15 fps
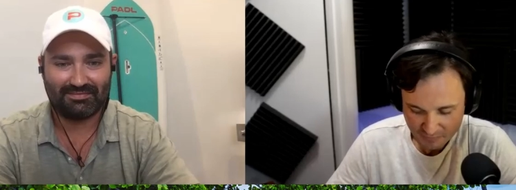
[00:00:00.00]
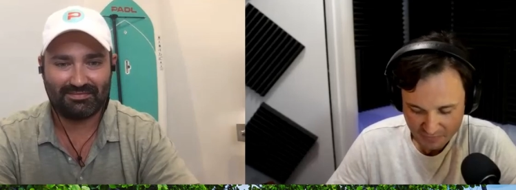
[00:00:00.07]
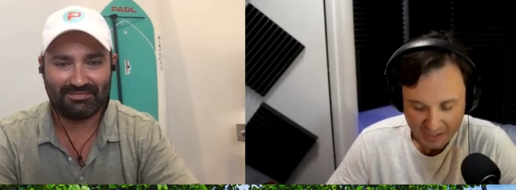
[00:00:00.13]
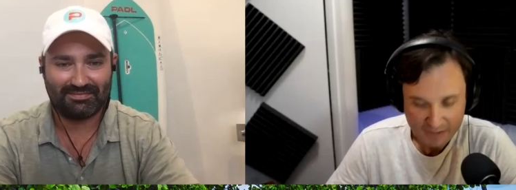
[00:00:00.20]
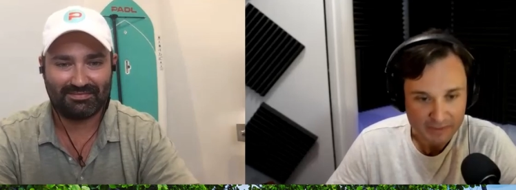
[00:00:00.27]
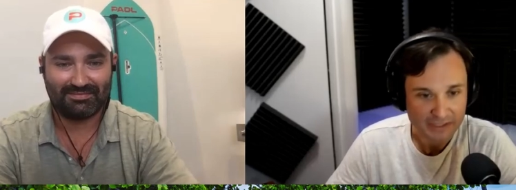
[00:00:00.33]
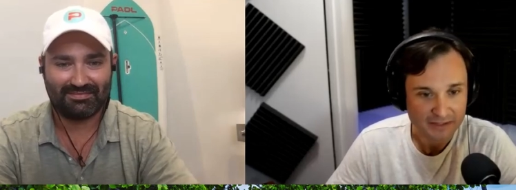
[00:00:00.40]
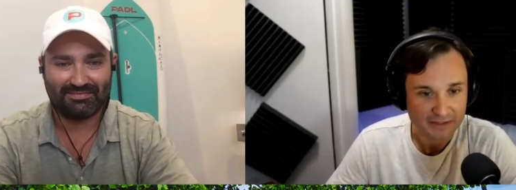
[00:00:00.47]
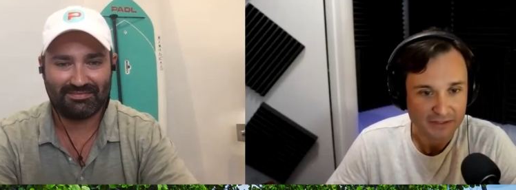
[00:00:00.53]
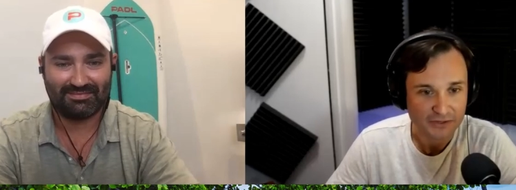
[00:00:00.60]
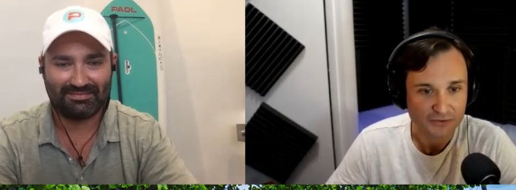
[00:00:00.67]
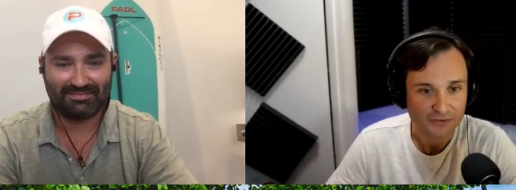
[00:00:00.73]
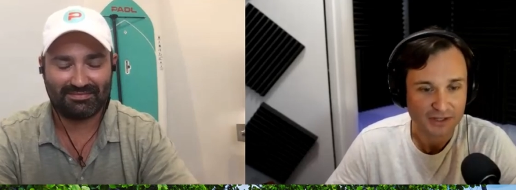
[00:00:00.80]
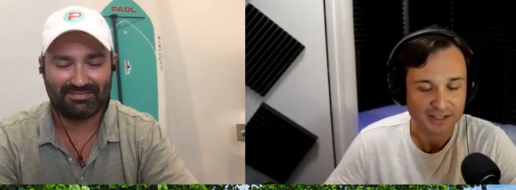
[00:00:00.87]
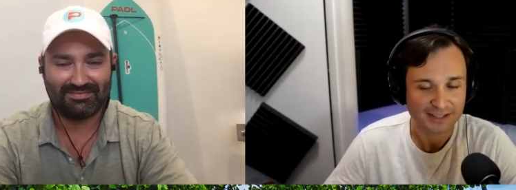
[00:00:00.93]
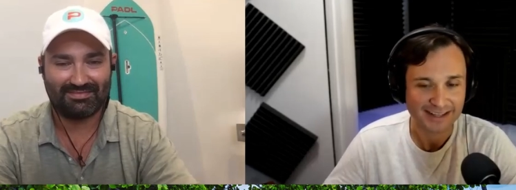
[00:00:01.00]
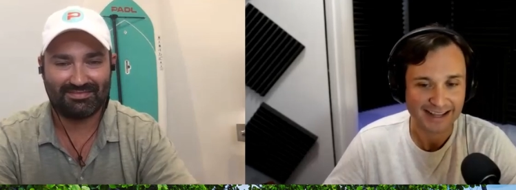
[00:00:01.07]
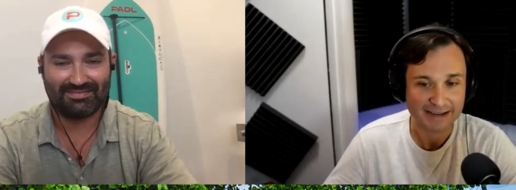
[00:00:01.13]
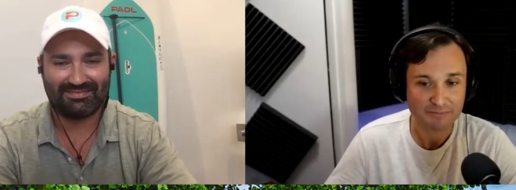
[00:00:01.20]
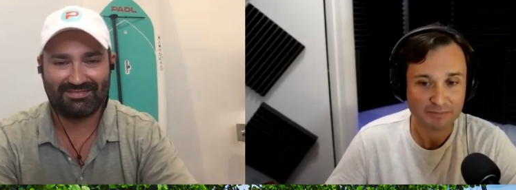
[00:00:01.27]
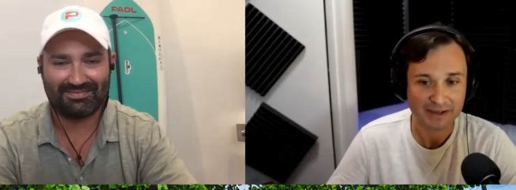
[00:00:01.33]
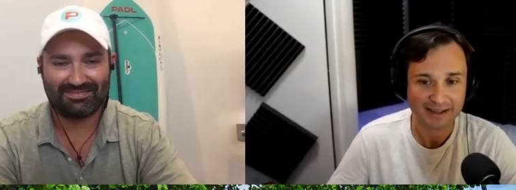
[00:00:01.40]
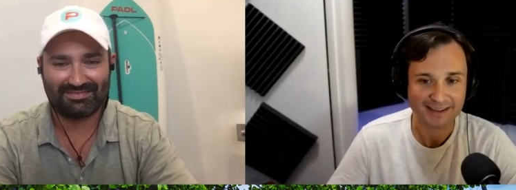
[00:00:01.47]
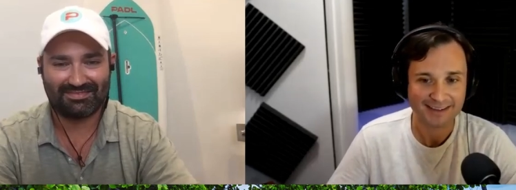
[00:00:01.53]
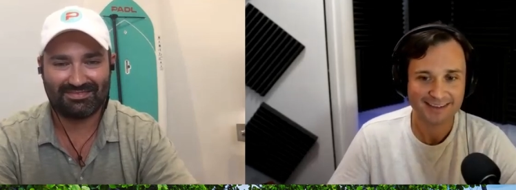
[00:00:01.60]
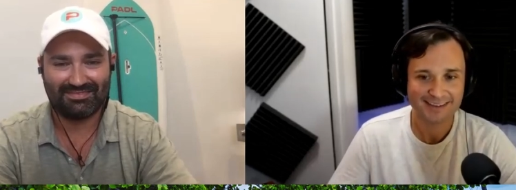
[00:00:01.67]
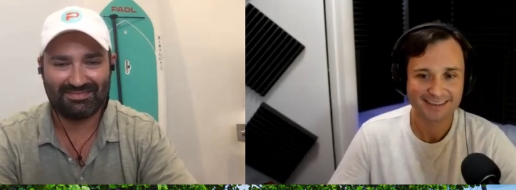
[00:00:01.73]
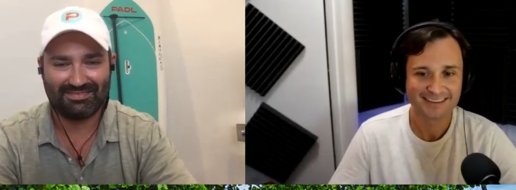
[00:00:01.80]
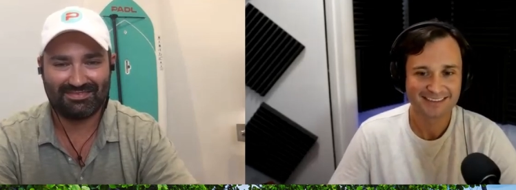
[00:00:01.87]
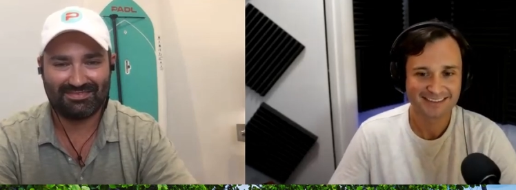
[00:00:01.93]
Speaker 1: I mean, you know, Limebike.
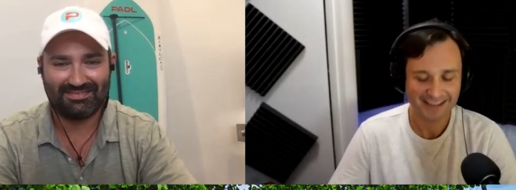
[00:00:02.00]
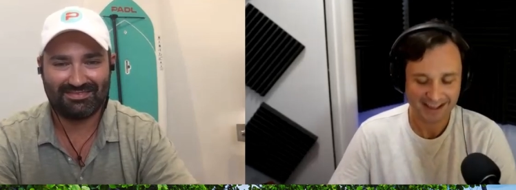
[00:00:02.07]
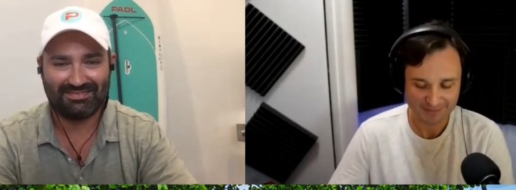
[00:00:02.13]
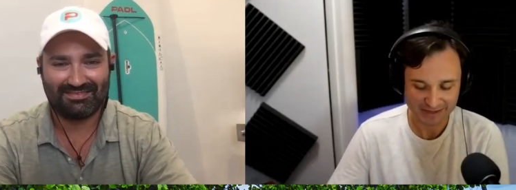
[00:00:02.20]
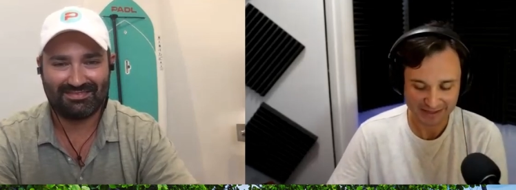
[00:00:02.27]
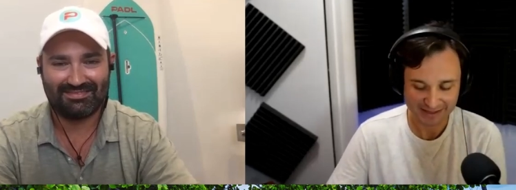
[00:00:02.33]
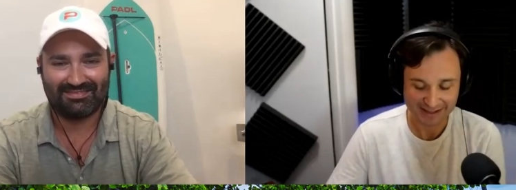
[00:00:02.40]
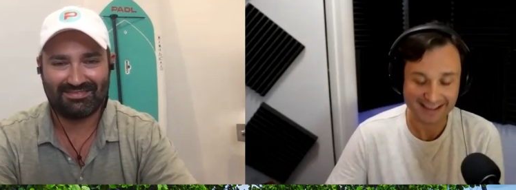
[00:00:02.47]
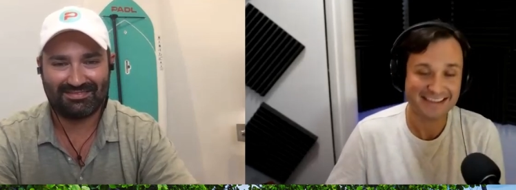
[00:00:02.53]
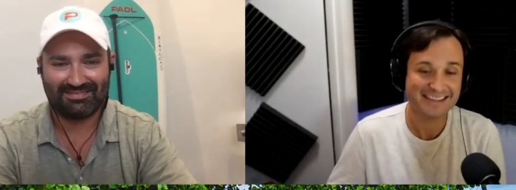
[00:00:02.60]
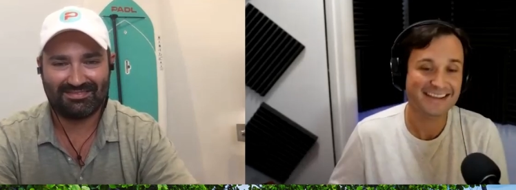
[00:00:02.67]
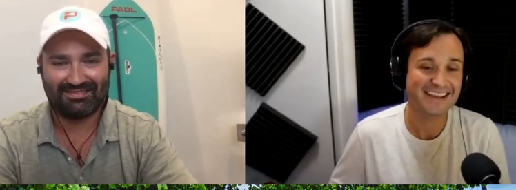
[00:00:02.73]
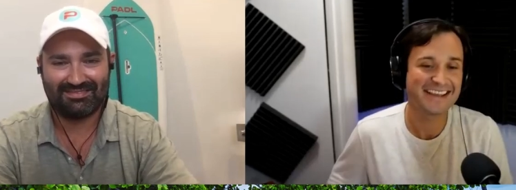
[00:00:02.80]
I mean, I think